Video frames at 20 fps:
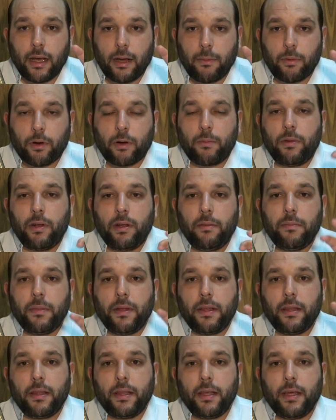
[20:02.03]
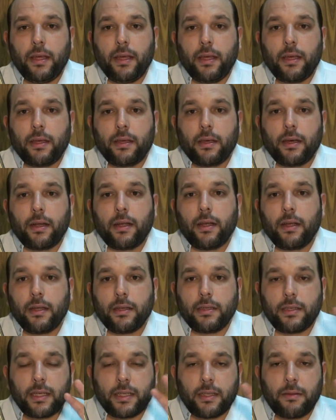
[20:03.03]
a problem in the
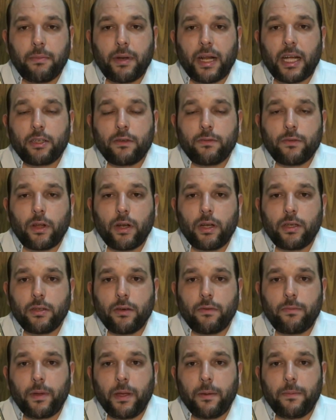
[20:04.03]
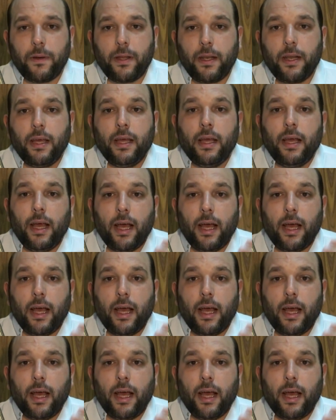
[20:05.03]
certain branch of knowledge of people,